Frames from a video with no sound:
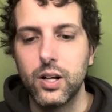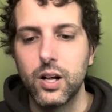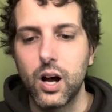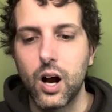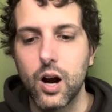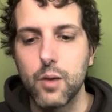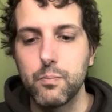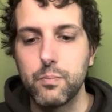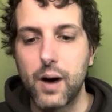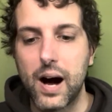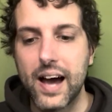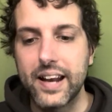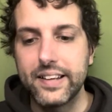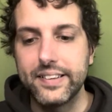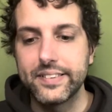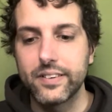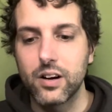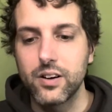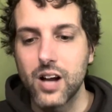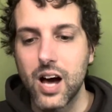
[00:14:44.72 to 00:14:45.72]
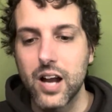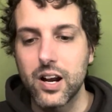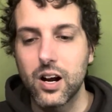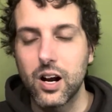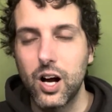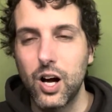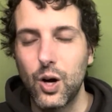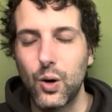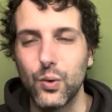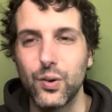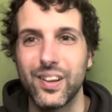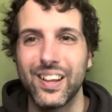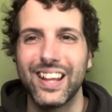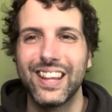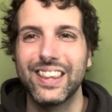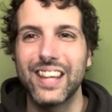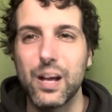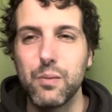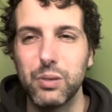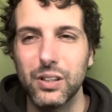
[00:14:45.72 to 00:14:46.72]
Our bodies are not our own.
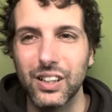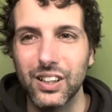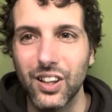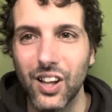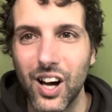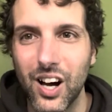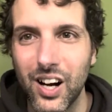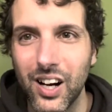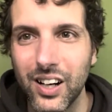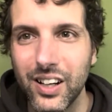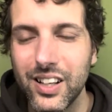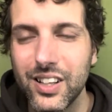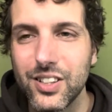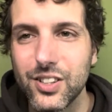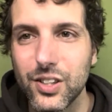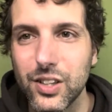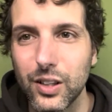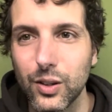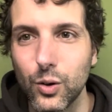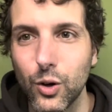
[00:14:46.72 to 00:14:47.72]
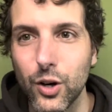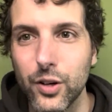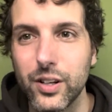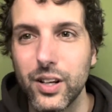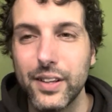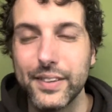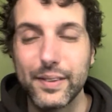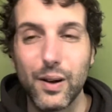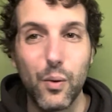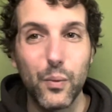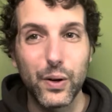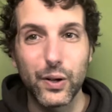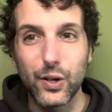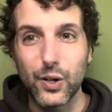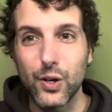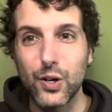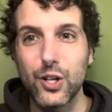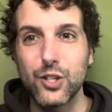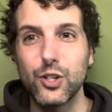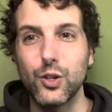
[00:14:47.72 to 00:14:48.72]
They belong to the Lord. So I want to
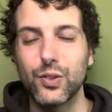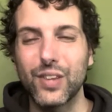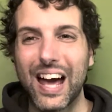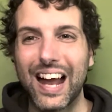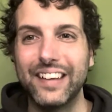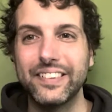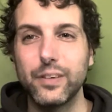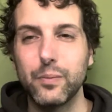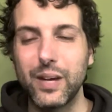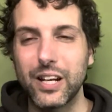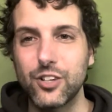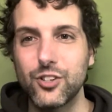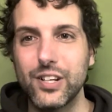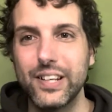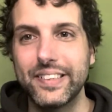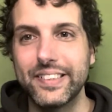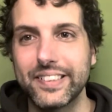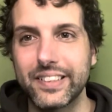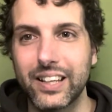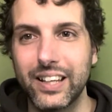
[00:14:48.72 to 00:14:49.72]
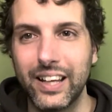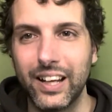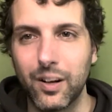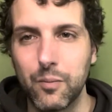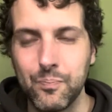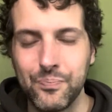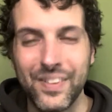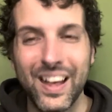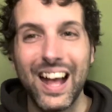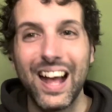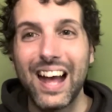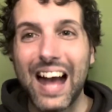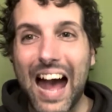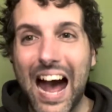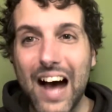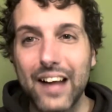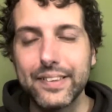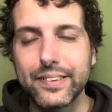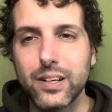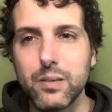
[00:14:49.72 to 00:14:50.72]
encourage you with that as you make Jesus King.
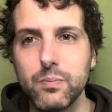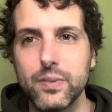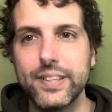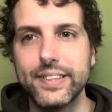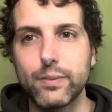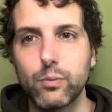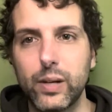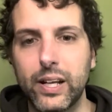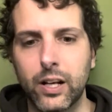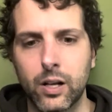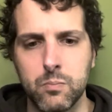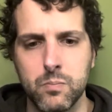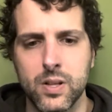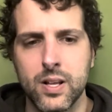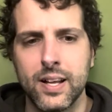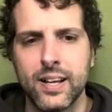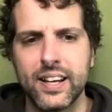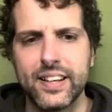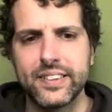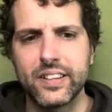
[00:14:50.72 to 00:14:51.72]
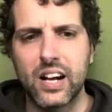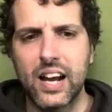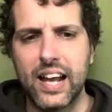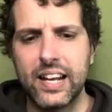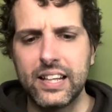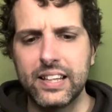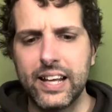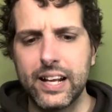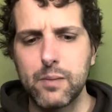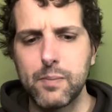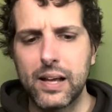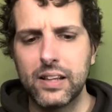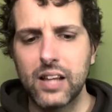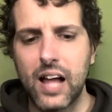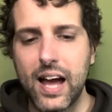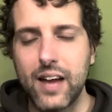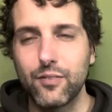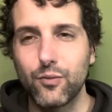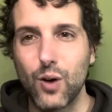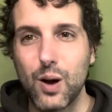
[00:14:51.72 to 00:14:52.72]
Ask him this week, is there anything in my
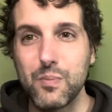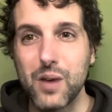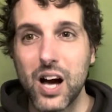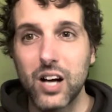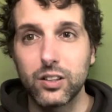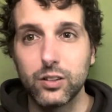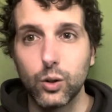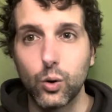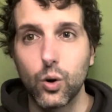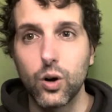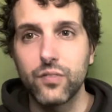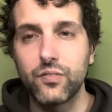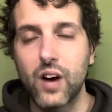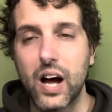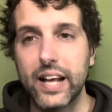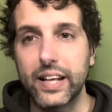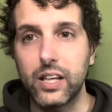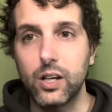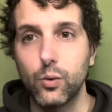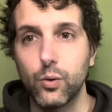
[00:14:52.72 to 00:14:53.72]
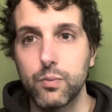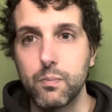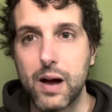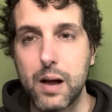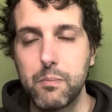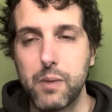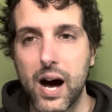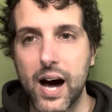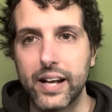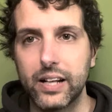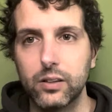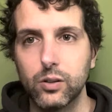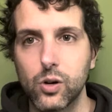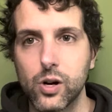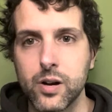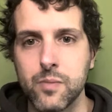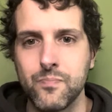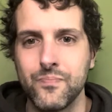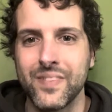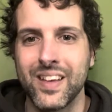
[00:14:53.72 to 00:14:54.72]
life where I'm not glorifying you with my body,
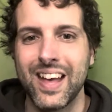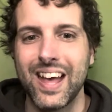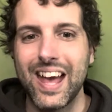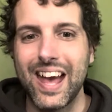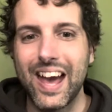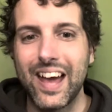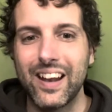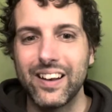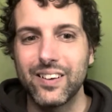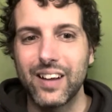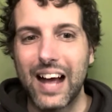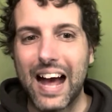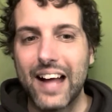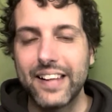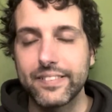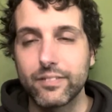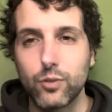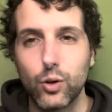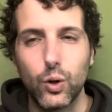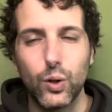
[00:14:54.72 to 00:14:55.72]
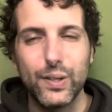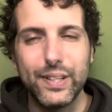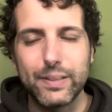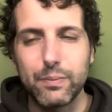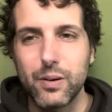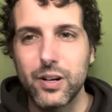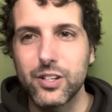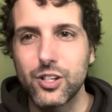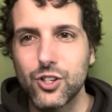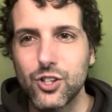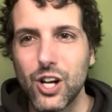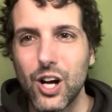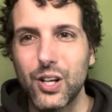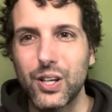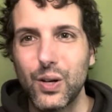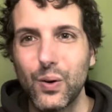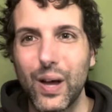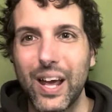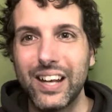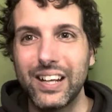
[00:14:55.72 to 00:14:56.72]
Lord? And ask the Holy Spirit to show
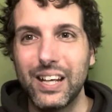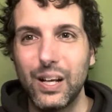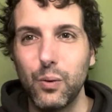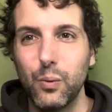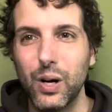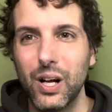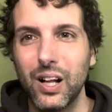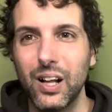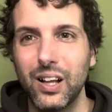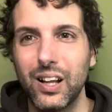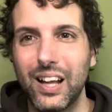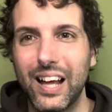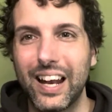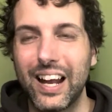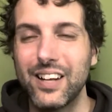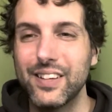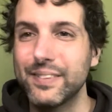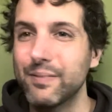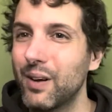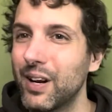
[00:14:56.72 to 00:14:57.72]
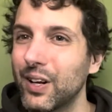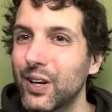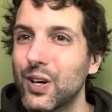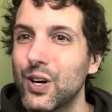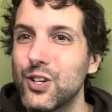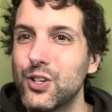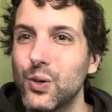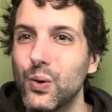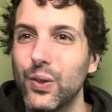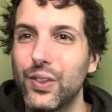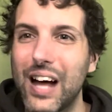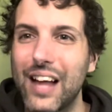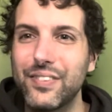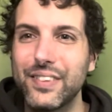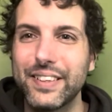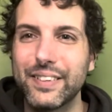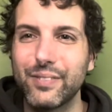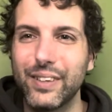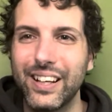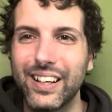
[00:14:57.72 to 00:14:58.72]
you, and he will. And I just want to encourage you with that
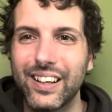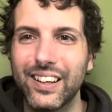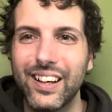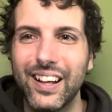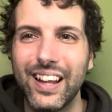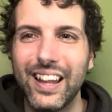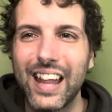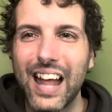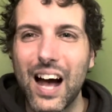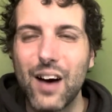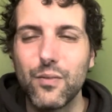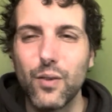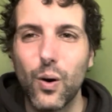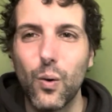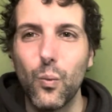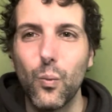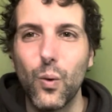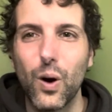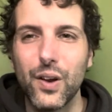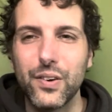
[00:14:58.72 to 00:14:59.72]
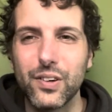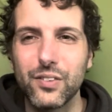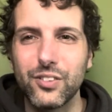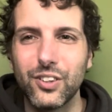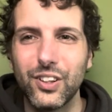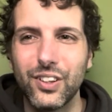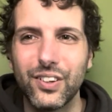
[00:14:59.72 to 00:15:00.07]
this week. Have a wonderful